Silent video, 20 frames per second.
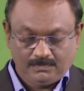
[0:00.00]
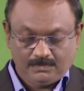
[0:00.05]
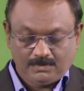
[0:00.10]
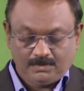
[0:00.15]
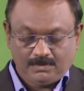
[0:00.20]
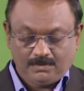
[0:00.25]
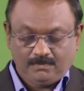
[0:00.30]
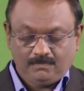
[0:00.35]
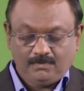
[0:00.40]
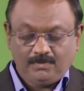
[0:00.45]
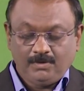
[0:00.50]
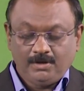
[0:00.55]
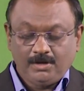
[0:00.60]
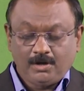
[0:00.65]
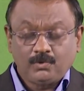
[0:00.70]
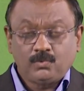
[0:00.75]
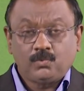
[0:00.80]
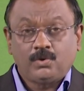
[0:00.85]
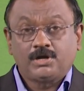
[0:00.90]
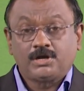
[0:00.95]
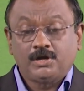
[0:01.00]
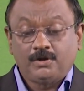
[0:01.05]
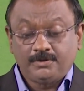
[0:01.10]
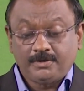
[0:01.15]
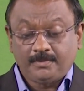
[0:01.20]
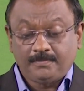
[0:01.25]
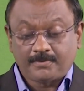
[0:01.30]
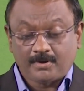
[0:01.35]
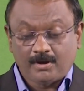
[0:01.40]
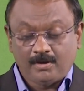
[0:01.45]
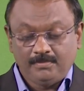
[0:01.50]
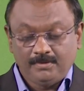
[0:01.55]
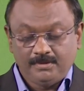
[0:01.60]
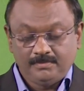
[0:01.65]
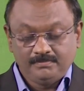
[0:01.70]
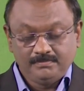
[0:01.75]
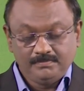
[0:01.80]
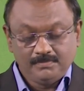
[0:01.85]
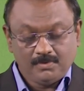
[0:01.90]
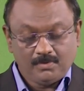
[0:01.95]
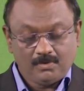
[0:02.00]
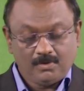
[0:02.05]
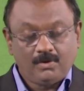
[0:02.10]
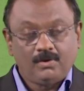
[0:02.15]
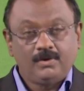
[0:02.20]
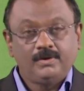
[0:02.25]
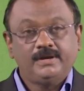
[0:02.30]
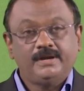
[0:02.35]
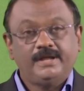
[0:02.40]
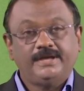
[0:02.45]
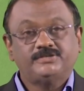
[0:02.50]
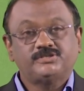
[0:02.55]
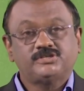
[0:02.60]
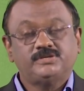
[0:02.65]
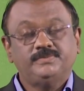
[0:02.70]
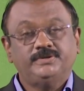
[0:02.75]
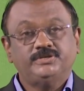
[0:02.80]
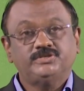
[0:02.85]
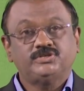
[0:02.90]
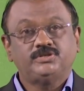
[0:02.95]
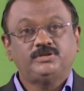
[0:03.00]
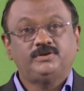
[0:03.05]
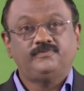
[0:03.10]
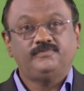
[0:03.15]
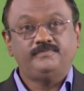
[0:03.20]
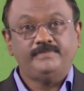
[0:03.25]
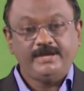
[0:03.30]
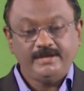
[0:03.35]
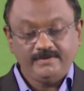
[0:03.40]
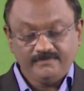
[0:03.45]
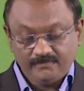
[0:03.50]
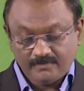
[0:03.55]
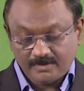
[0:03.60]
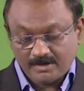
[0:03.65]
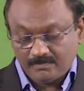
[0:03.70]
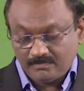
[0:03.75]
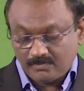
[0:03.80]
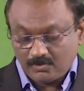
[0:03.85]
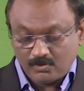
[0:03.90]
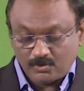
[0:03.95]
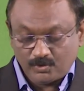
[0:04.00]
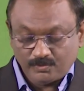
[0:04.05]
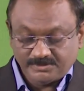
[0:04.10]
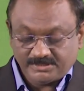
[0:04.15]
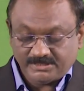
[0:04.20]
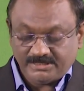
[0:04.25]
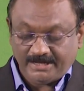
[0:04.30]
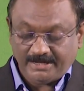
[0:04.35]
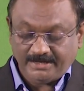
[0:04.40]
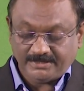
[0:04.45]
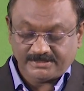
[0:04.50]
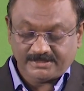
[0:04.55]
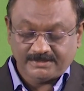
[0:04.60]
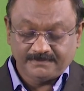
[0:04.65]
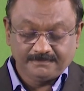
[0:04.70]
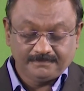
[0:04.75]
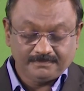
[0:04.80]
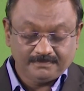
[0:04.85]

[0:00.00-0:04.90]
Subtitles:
We will now work out a problem on estimation of mean from grouped data.